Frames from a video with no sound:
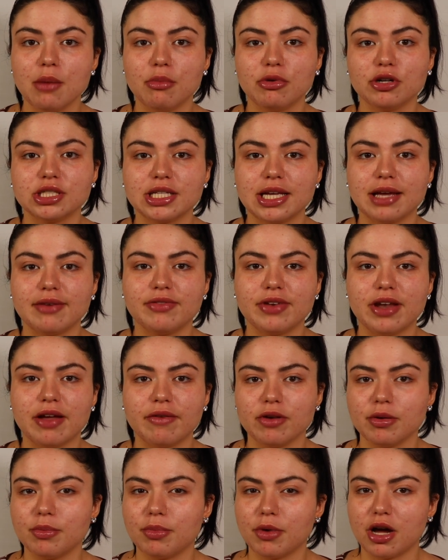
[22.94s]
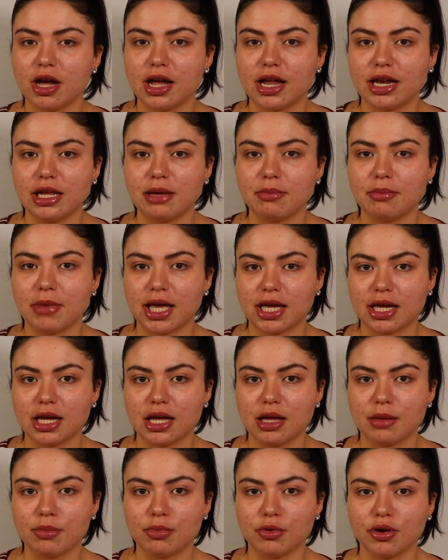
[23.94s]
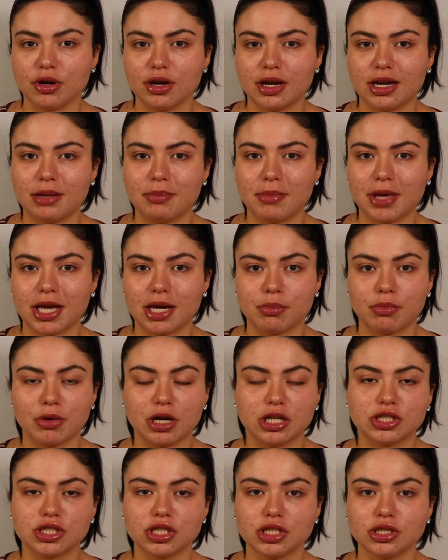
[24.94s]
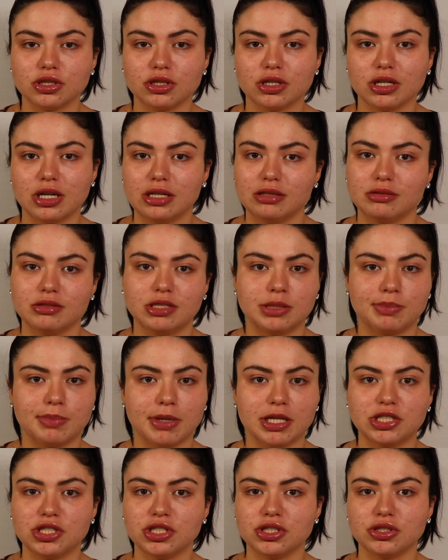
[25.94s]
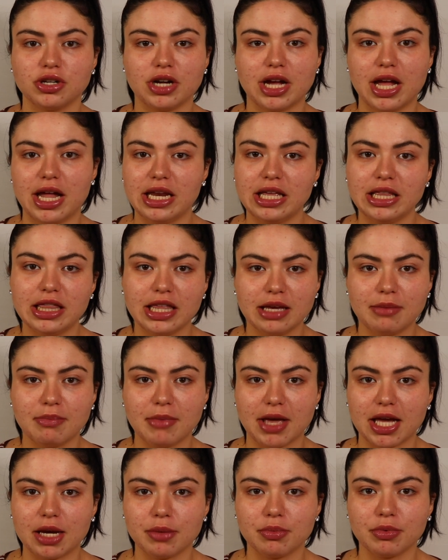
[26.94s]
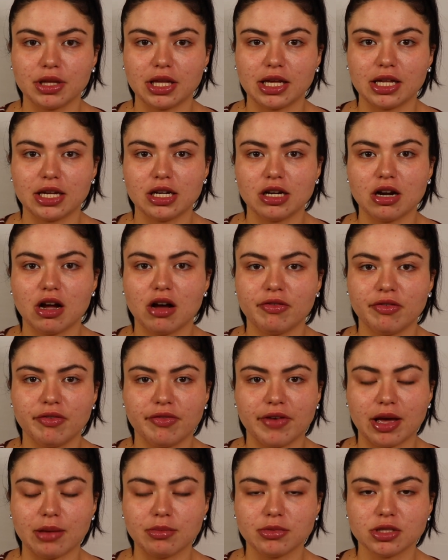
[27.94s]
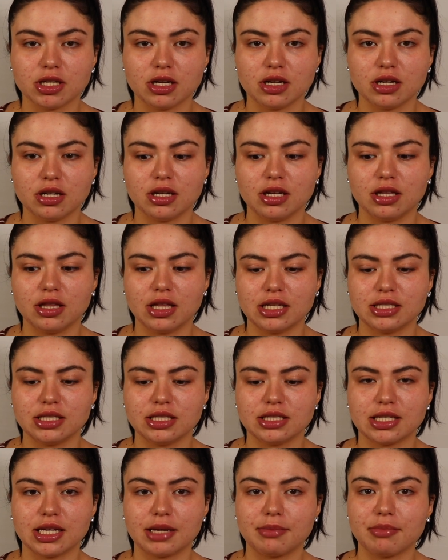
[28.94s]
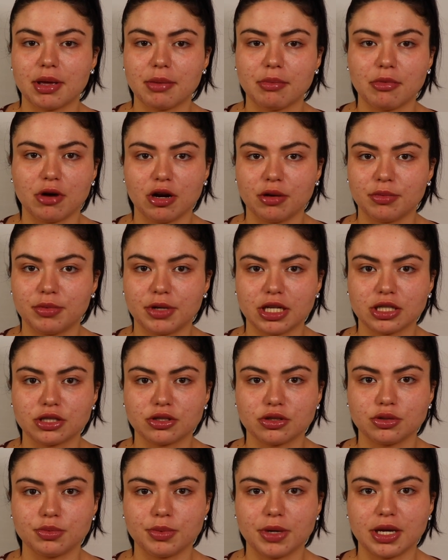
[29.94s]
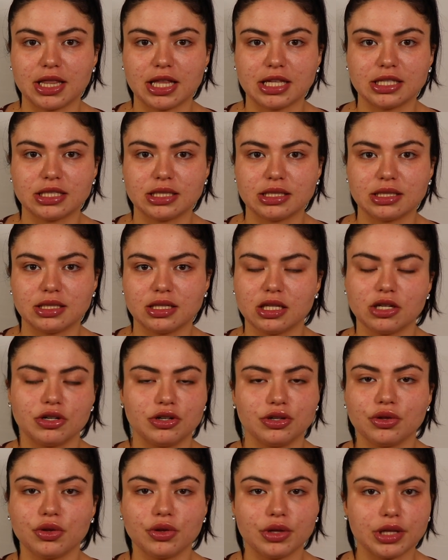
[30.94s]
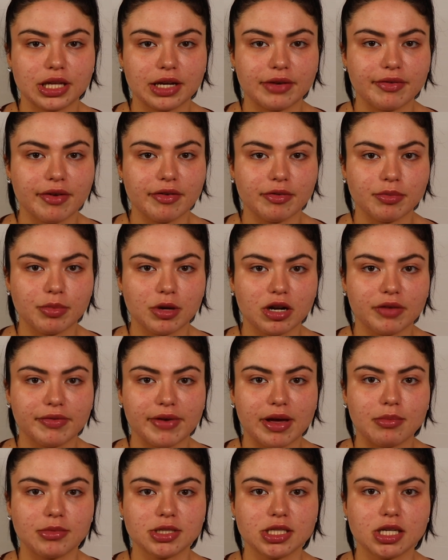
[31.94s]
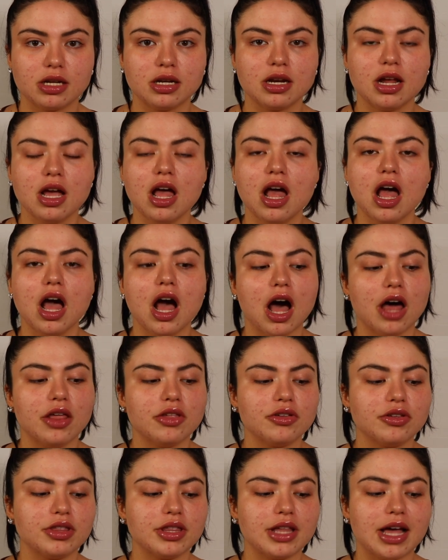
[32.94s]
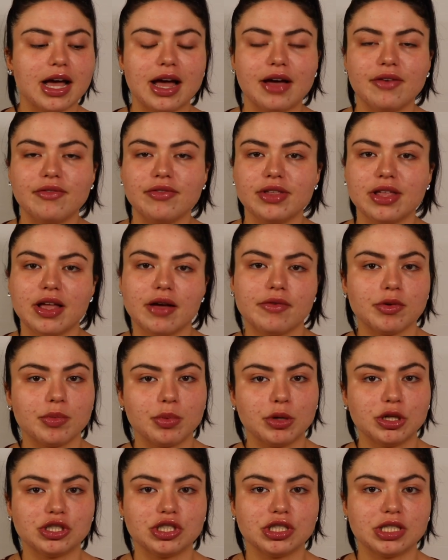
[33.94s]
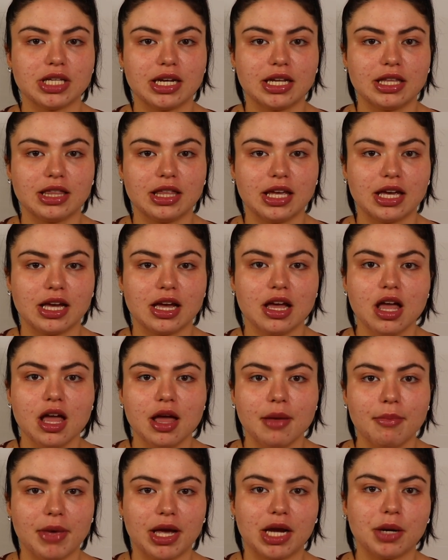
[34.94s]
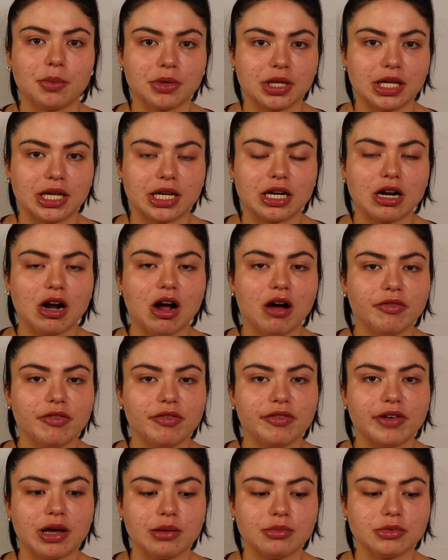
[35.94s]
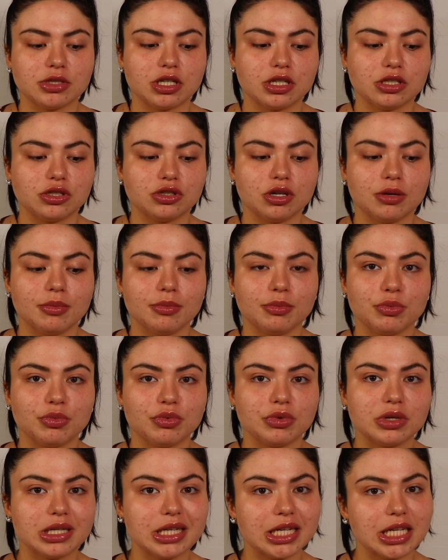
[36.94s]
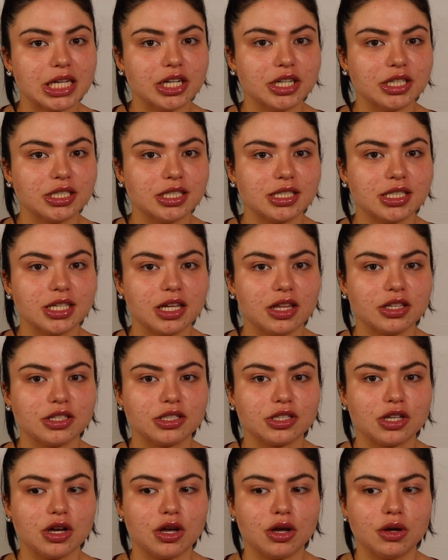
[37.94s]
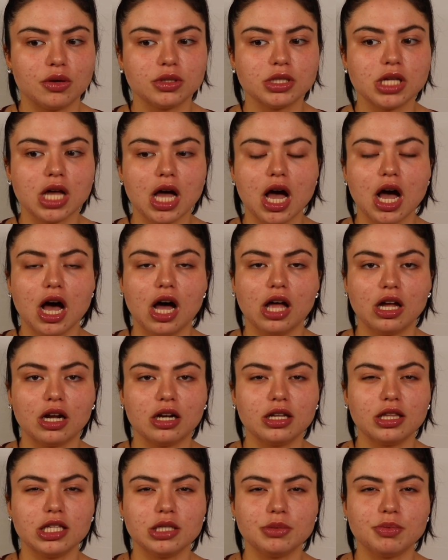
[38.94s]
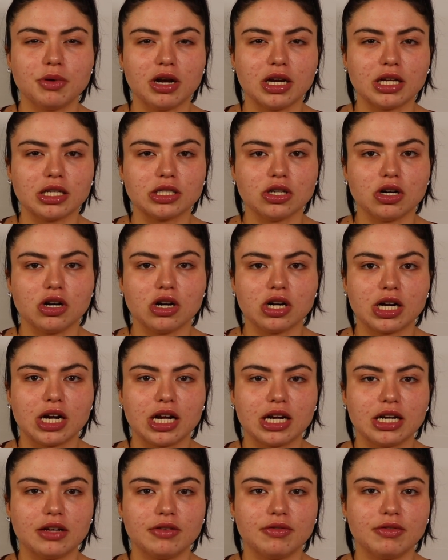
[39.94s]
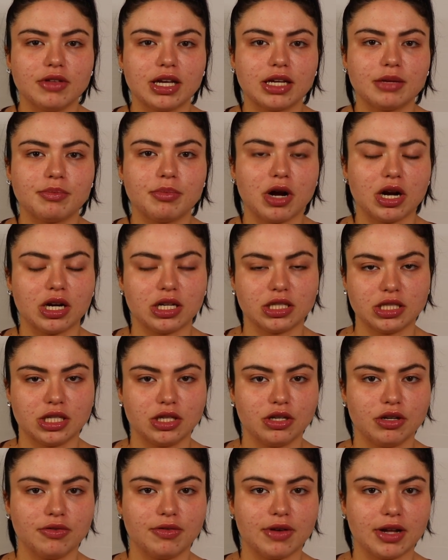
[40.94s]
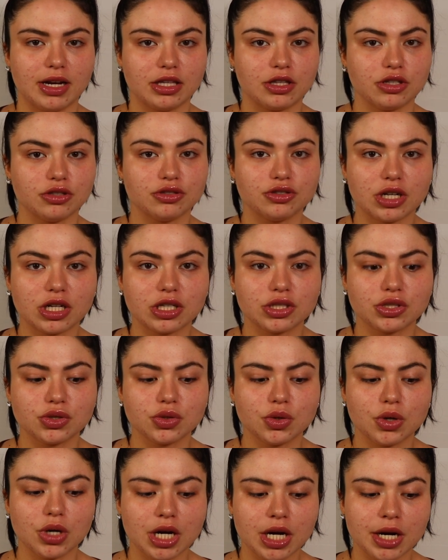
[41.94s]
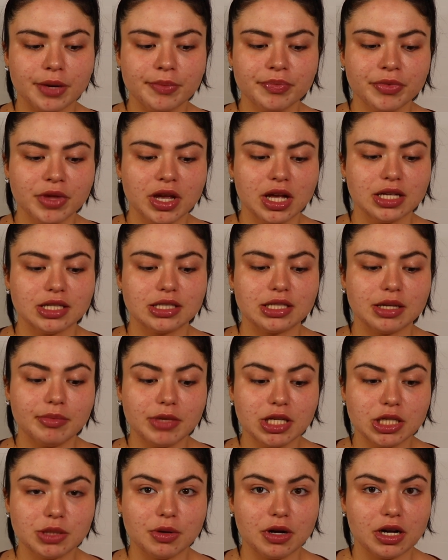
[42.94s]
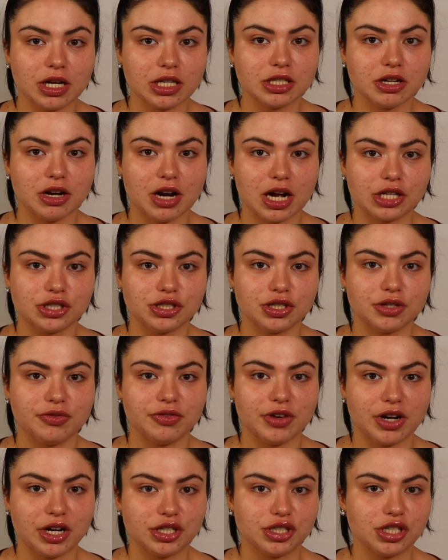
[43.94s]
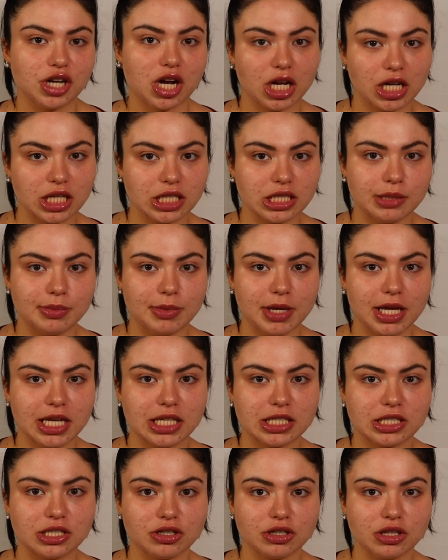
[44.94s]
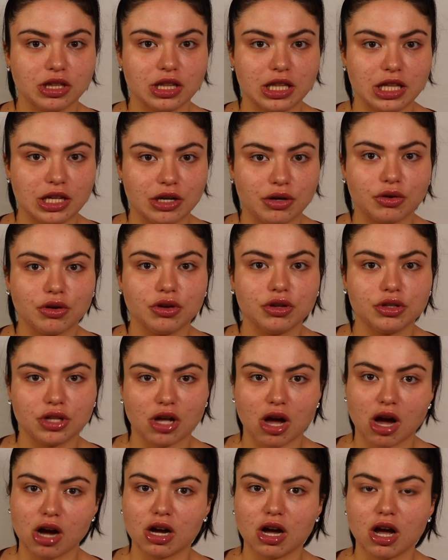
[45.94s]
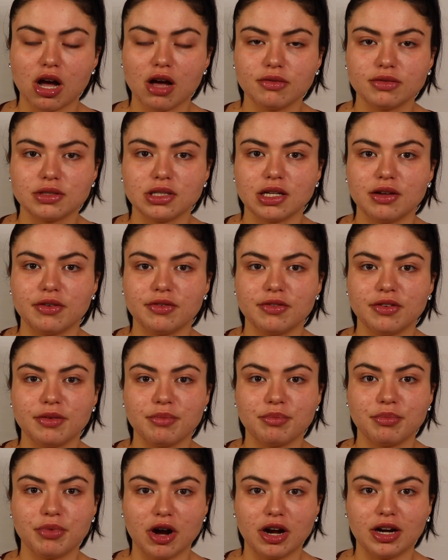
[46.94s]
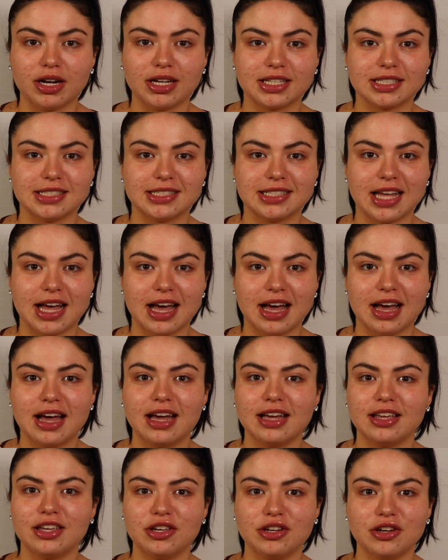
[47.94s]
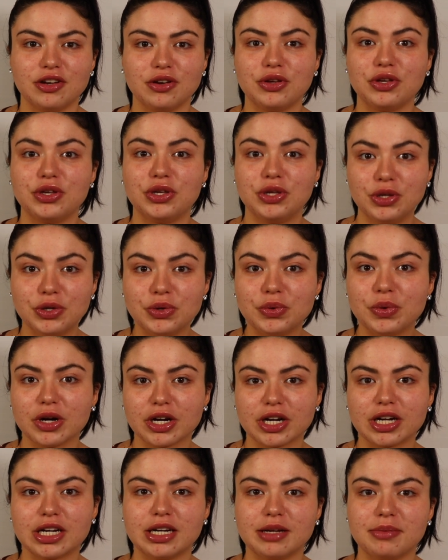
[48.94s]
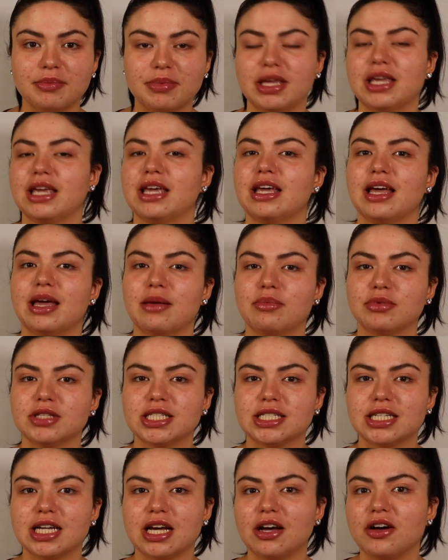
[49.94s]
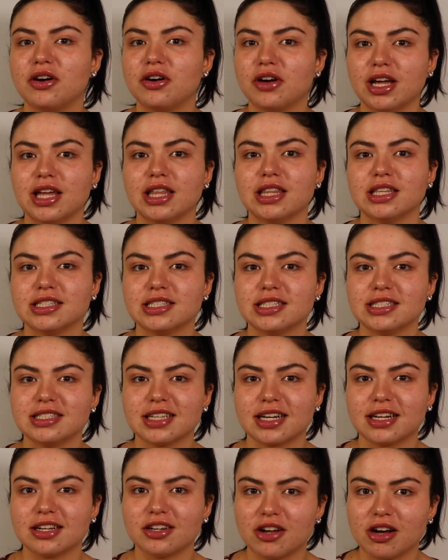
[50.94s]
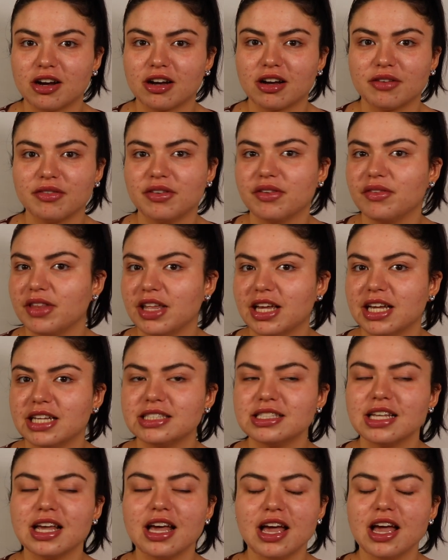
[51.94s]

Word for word: Personally, I've never bought any makeup or any makeup brushes or sponges or anything makeup related off of Amazon unless it's like my Mario Badescu spray. That's literally the only thing I've ever bought off Amazon. Other than that, I've never purchased anything makeup related off of Amazon. So I'm really curious to see how this goes. A lot of these products are kind of like products that you can find at the drugstore. Some of these products are actually very shocking to me because they're literal knockoffs of products that, you know, you are gonna be able to tell, okay, this is like a knockoff of this.